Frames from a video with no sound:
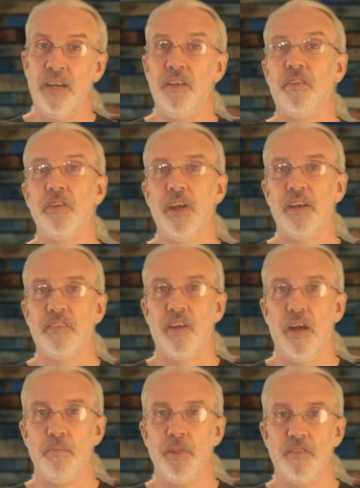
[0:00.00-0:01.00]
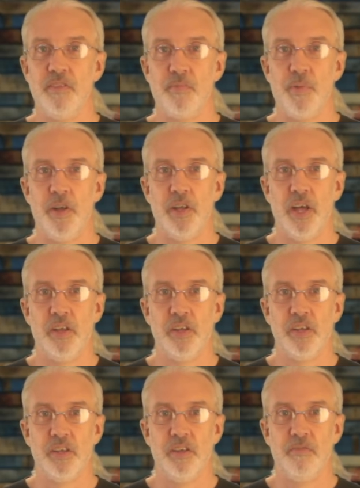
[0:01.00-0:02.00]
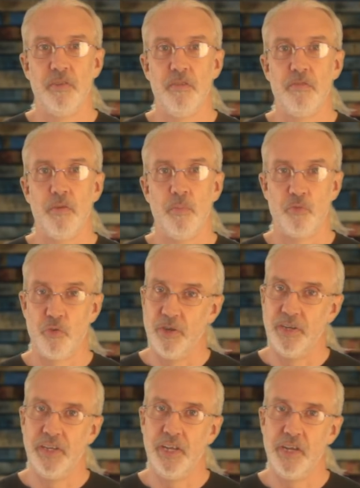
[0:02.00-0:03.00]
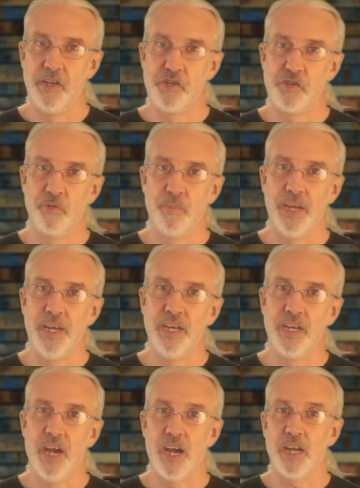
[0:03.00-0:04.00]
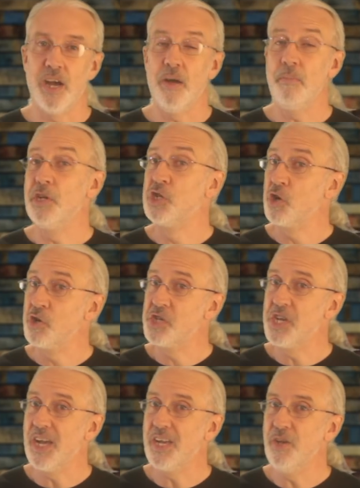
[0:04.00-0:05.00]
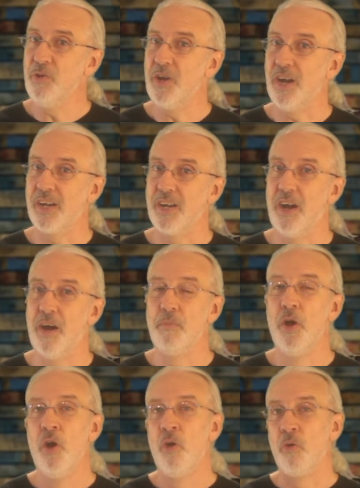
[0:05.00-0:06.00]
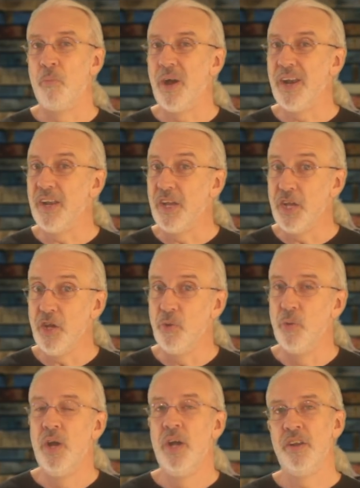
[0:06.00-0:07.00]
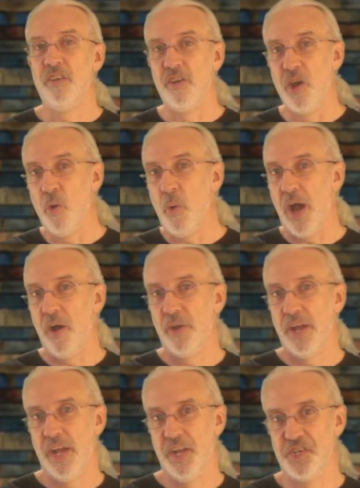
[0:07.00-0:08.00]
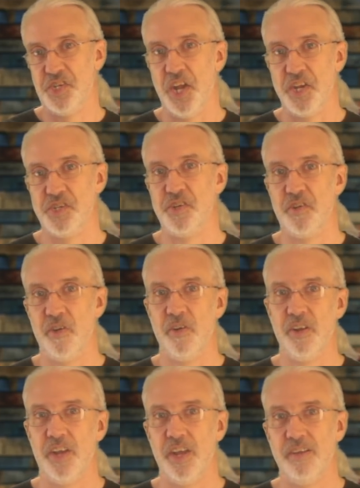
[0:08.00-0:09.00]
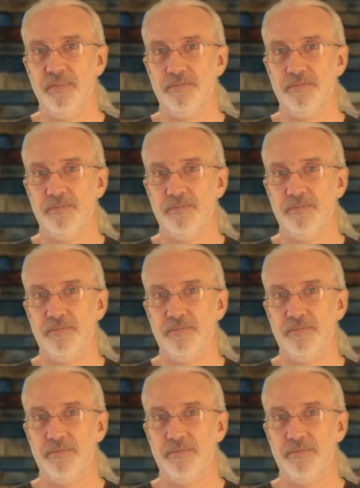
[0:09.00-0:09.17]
Until next time, this is Paul Alan Clifford from trinitydigitalmedia.com and churchtechu.com reminding you to go out and change eternity.